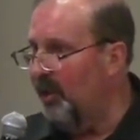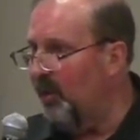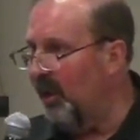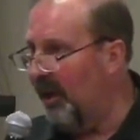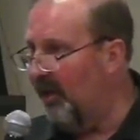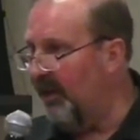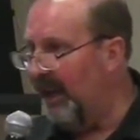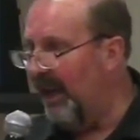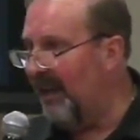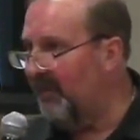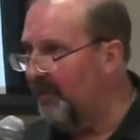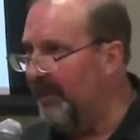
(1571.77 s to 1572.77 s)
Well, they
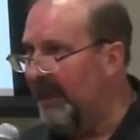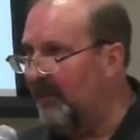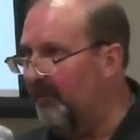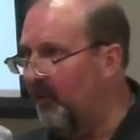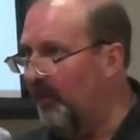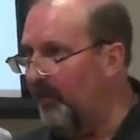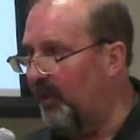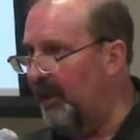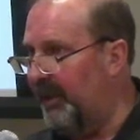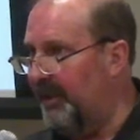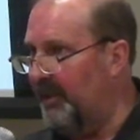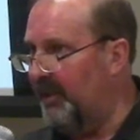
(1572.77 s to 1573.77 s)
have a big
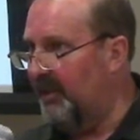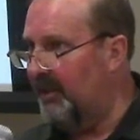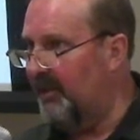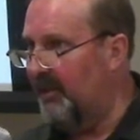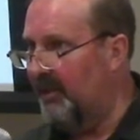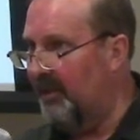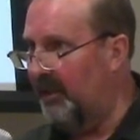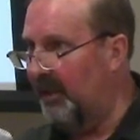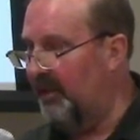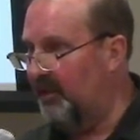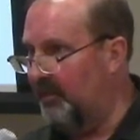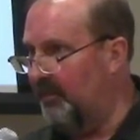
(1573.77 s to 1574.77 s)
footprint
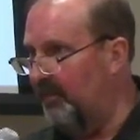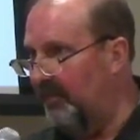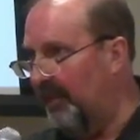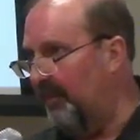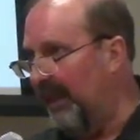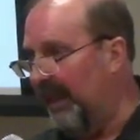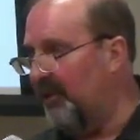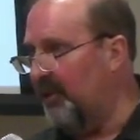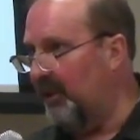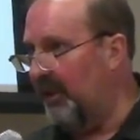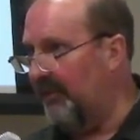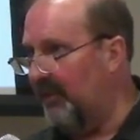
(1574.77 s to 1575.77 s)
is the major
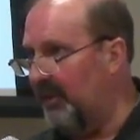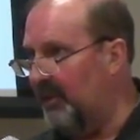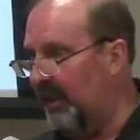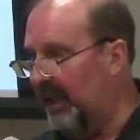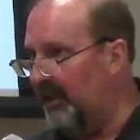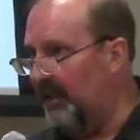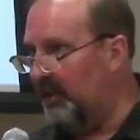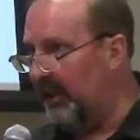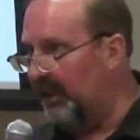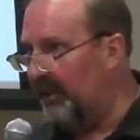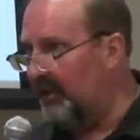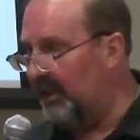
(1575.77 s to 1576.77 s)
difference. And the
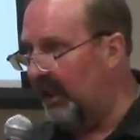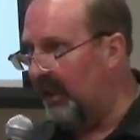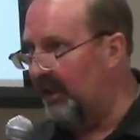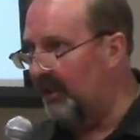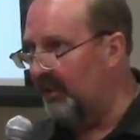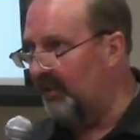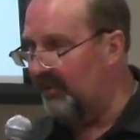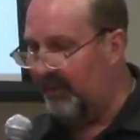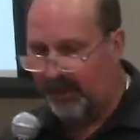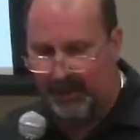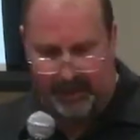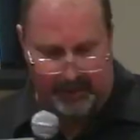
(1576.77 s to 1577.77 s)
tread design is
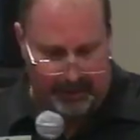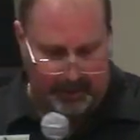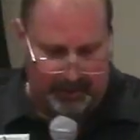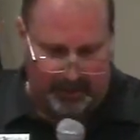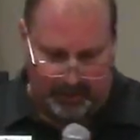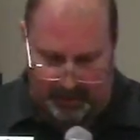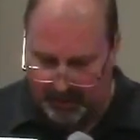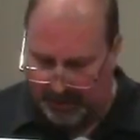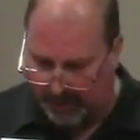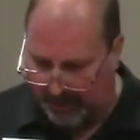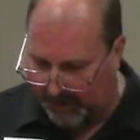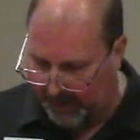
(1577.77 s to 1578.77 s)
very unusual.
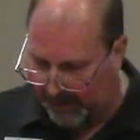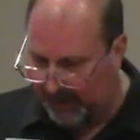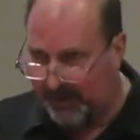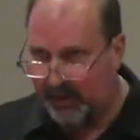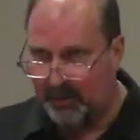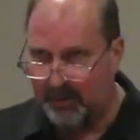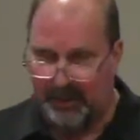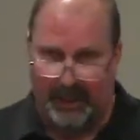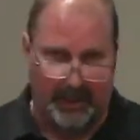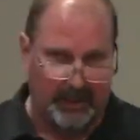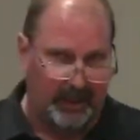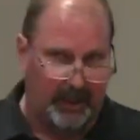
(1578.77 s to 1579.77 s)
And Lisa was
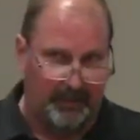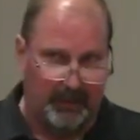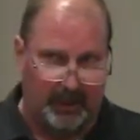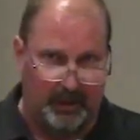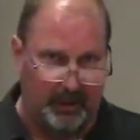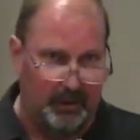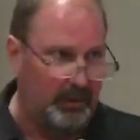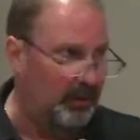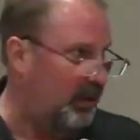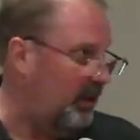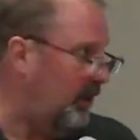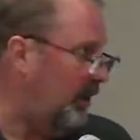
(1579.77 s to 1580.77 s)
nice enough to do
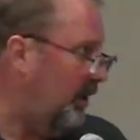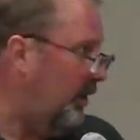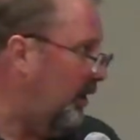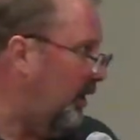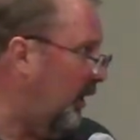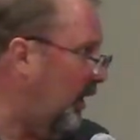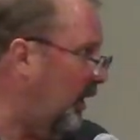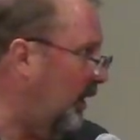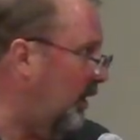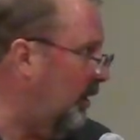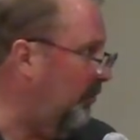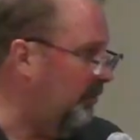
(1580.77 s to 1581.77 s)

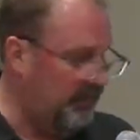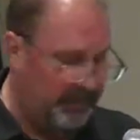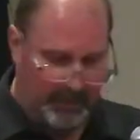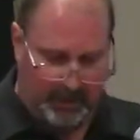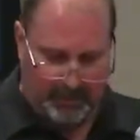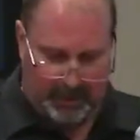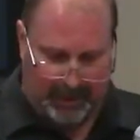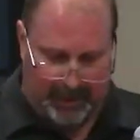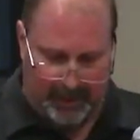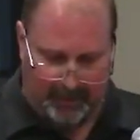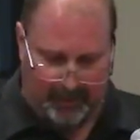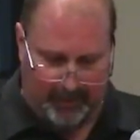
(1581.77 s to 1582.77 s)
um, some
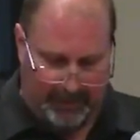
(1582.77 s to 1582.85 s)
slides for me.